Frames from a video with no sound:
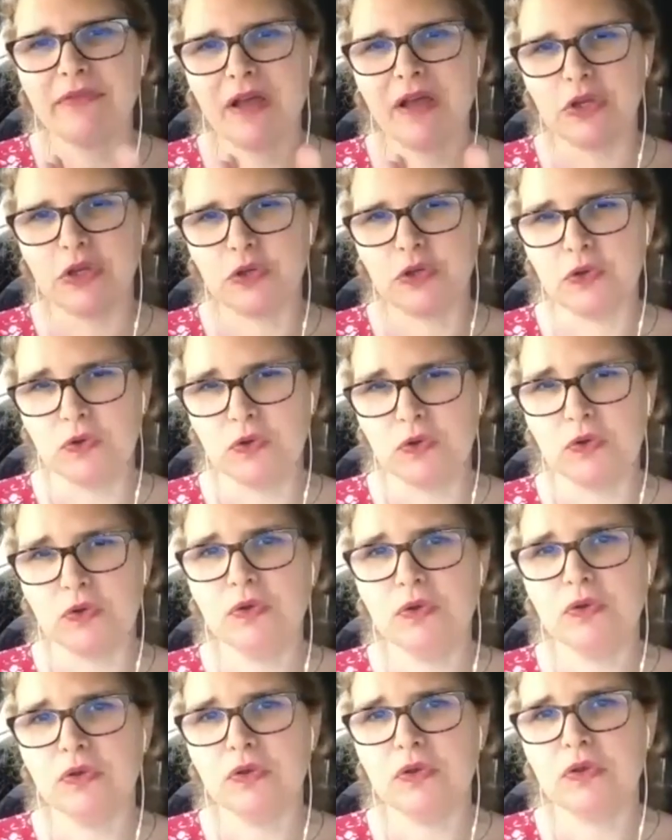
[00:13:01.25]
a value,
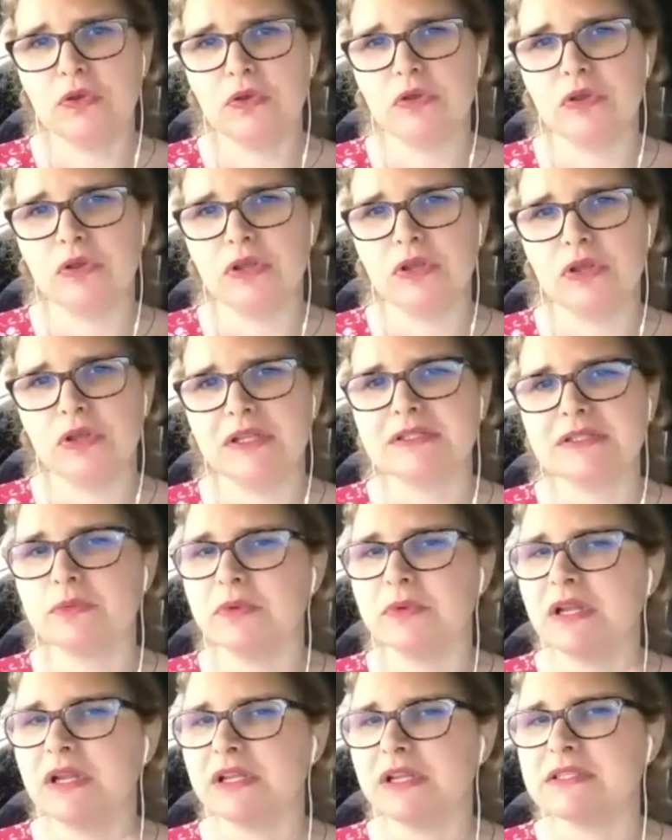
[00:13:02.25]
it's
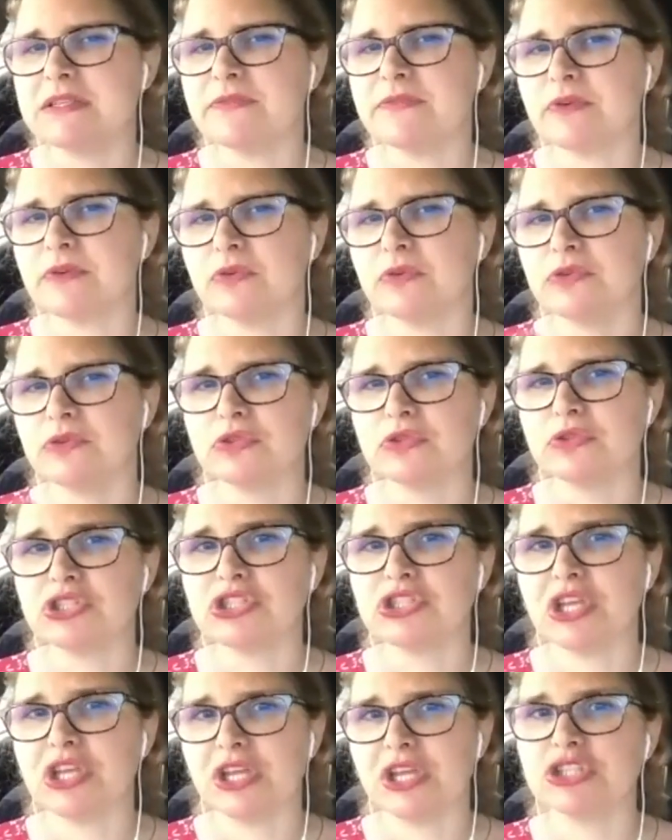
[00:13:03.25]
really difficult to
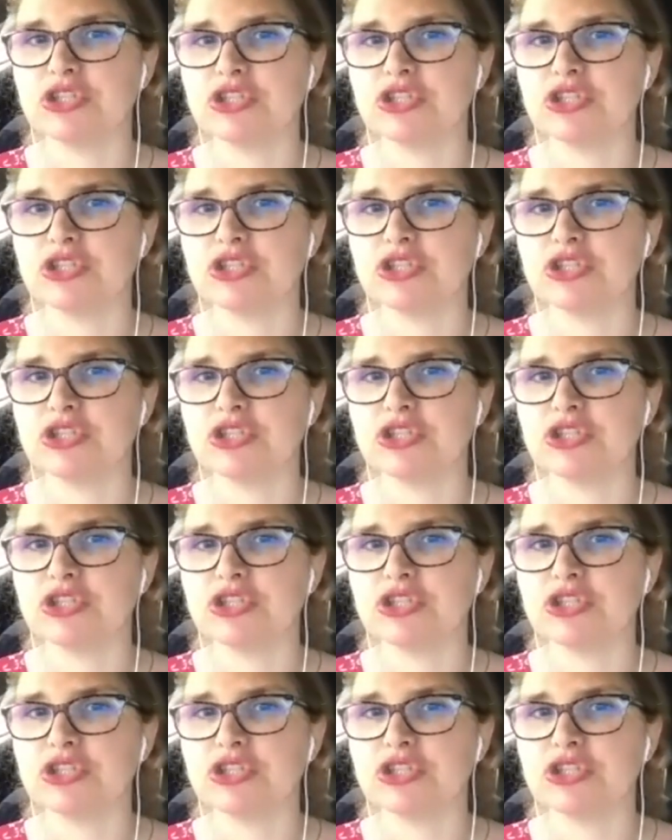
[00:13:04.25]
change your